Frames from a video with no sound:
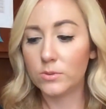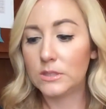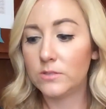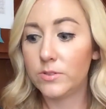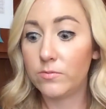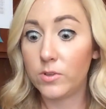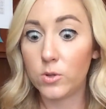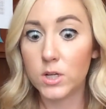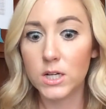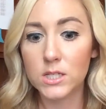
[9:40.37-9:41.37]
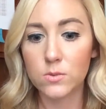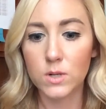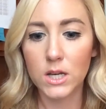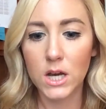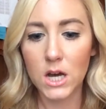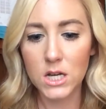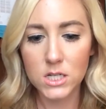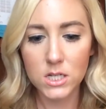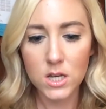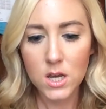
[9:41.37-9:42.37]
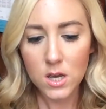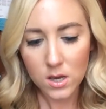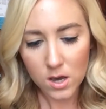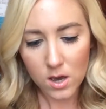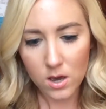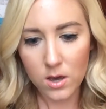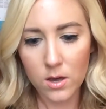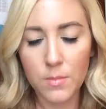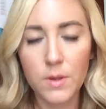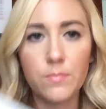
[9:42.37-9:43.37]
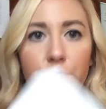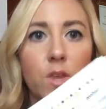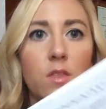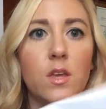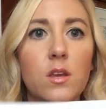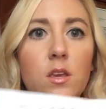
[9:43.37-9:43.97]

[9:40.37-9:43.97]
We live in Florida, it's really hot. Um, and then